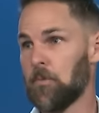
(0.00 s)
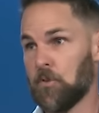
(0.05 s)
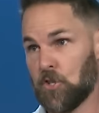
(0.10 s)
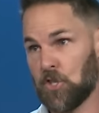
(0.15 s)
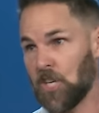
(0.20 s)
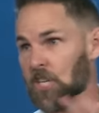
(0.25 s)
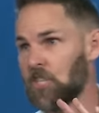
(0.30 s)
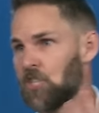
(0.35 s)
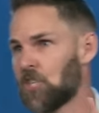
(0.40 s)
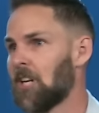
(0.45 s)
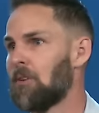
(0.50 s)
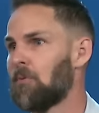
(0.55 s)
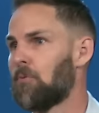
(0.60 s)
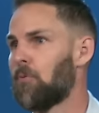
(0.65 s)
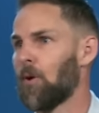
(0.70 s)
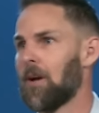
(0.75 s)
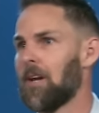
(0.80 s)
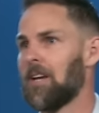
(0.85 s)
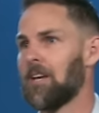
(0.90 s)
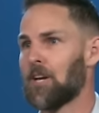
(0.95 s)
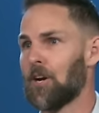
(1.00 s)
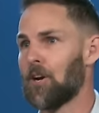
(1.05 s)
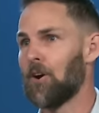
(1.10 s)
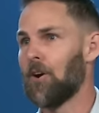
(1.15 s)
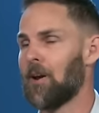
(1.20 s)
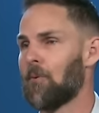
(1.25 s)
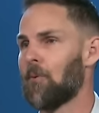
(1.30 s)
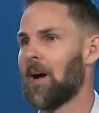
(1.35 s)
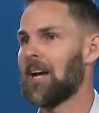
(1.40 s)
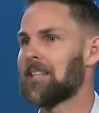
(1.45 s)
Cheat sheet for you. You can go
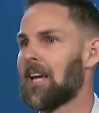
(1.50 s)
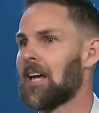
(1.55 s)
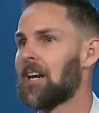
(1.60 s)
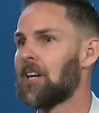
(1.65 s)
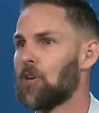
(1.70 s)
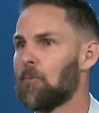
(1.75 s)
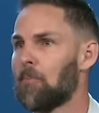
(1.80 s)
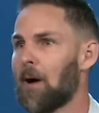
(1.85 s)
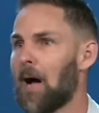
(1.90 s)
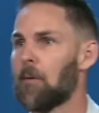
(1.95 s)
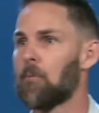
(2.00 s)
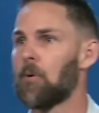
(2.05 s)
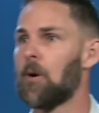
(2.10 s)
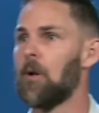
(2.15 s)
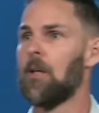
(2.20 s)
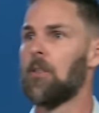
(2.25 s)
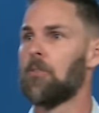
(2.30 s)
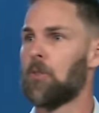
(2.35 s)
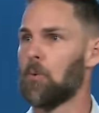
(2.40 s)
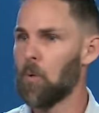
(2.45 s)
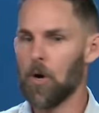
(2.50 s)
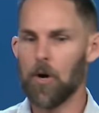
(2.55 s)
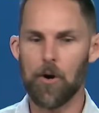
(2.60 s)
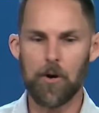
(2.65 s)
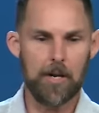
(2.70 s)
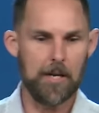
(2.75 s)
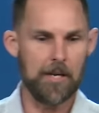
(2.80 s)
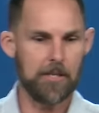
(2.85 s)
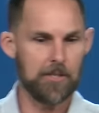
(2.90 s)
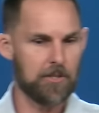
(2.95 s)
ahead and write that in your Bible. The
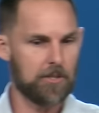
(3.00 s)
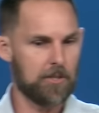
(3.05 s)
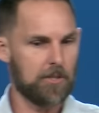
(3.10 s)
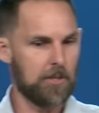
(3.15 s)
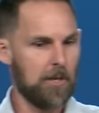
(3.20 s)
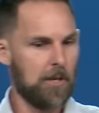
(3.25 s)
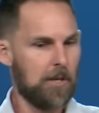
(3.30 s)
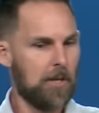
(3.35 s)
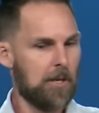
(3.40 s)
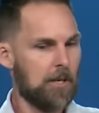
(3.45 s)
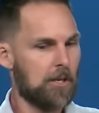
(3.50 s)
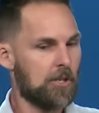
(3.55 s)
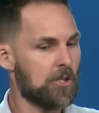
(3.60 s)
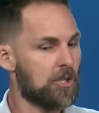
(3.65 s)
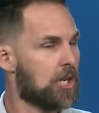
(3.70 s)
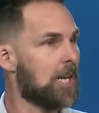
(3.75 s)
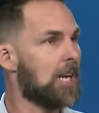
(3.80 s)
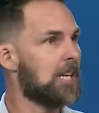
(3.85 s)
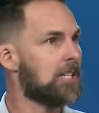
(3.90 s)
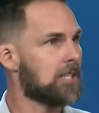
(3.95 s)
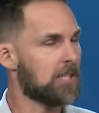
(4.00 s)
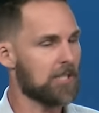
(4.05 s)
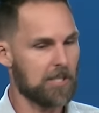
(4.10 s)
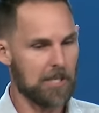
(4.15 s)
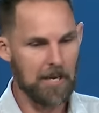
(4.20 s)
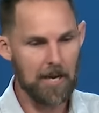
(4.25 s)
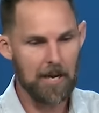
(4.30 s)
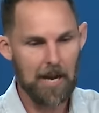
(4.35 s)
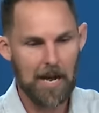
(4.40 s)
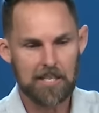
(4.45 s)
Word is Jesus.
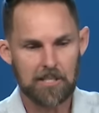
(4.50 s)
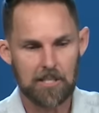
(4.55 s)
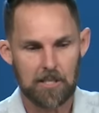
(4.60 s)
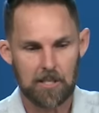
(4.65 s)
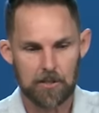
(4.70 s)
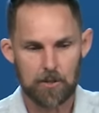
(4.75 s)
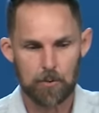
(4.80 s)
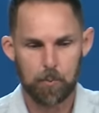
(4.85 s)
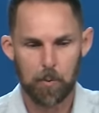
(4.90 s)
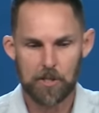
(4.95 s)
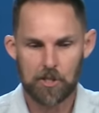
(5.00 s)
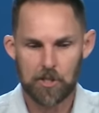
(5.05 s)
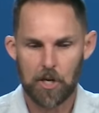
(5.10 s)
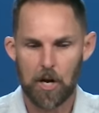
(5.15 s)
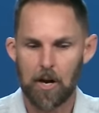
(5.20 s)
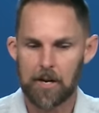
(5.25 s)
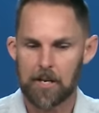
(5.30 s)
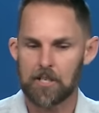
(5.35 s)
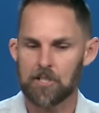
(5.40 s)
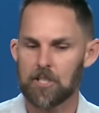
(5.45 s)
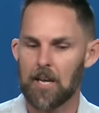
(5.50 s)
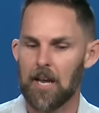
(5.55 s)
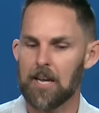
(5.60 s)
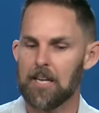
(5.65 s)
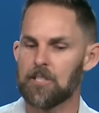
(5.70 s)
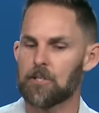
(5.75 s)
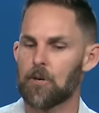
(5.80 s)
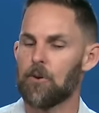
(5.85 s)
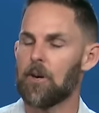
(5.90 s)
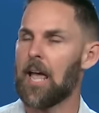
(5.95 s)
And in essence, what John is
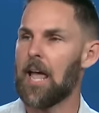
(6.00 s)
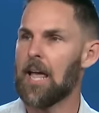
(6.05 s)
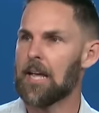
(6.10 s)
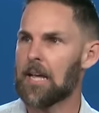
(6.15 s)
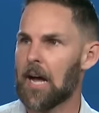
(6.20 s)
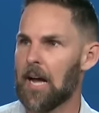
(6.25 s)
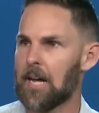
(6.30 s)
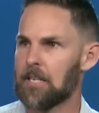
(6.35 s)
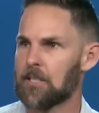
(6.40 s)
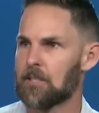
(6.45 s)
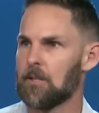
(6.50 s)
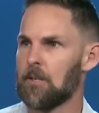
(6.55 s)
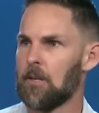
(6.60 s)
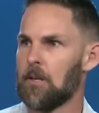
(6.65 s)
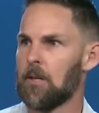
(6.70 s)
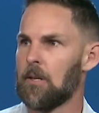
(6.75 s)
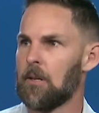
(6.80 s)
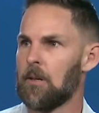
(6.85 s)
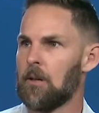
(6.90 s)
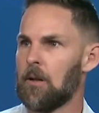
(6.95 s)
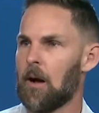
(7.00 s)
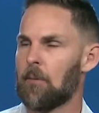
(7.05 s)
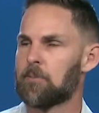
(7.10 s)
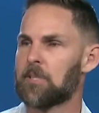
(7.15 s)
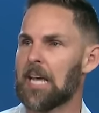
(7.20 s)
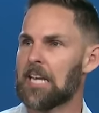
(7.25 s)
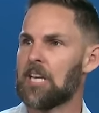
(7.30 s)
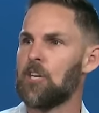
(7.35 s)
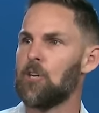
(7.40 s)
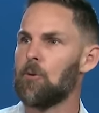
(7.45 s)
saying, he's going, hey guys, I'm
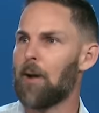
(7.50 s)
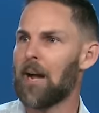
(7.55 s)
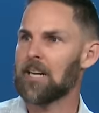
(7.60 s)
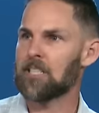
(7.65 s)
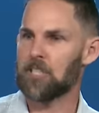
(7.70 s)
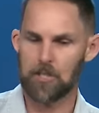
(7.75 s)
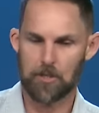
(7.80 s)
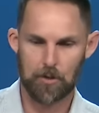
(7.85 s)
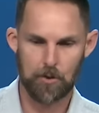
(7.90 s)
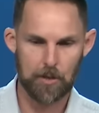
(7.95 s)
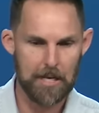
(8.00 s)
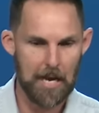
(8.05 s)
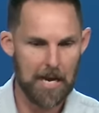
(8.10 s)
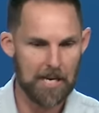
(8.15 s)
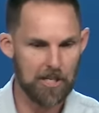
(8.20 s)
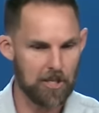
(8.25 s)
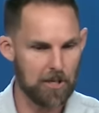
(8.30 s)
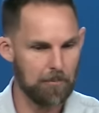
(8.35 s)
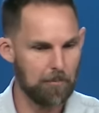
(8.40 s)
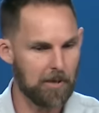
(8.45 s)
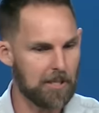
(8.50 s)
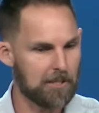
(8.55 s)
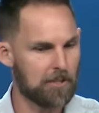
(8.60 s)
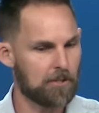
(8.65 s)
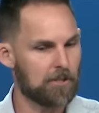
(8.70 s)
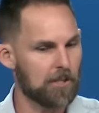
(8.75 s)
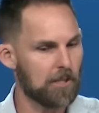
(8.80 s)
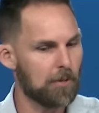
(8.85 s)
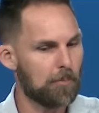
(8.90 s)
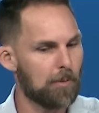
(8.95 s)
taking you back to creation because
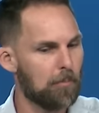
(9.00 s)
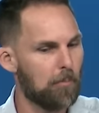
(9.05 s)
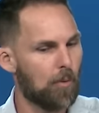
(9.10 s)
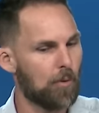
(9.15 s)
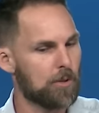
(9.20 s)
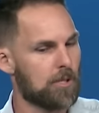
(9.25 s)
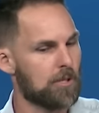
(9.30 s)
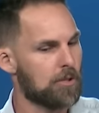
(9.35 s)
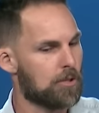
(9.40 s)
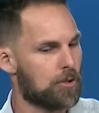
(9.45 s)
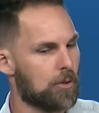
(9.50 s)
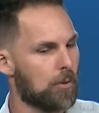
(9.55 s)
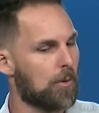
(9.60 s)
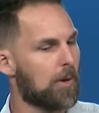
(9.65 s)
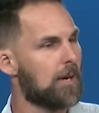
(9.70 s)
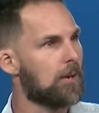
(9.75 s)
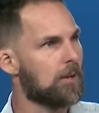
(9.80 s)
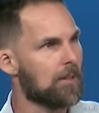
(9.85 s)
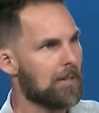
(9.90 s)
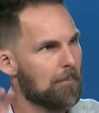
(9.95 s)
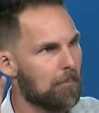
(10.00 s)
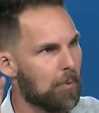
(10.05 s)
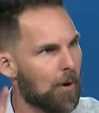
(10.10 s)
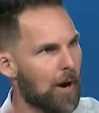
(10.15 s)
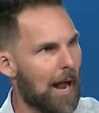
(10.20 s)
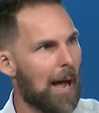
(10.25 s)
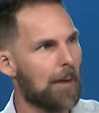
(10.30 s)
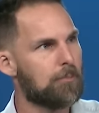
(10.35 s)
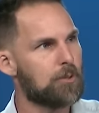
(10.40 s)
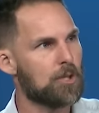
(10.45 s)
there's a little bit more to the story here than
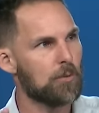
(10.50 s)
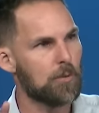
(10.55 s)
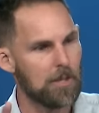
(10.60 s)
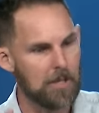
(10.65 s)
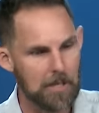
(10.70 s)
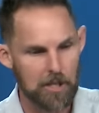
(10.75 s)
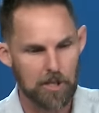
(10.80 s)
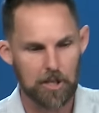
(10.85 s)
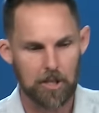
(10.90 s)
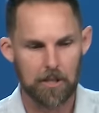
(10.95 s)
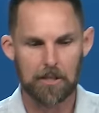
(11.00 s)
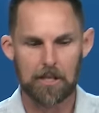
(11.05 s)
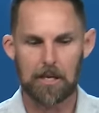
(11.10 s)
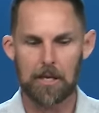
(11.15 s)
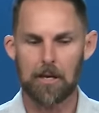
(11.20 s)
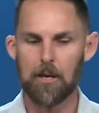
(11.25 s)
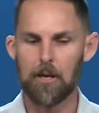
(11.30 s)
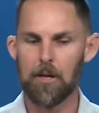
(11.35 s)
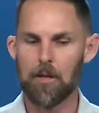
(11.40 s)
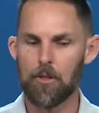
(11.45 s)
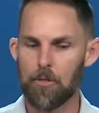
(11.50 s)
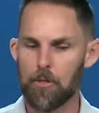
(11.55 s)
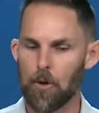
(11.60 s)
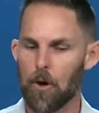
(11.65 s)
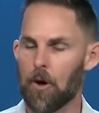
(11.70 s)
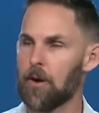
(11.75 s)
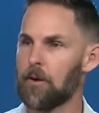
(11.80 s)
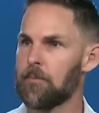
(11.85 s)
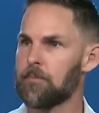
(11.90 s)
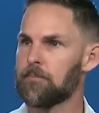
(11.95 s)
perhaps you initially
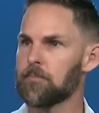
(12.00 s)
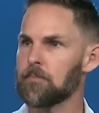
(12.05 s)
thought.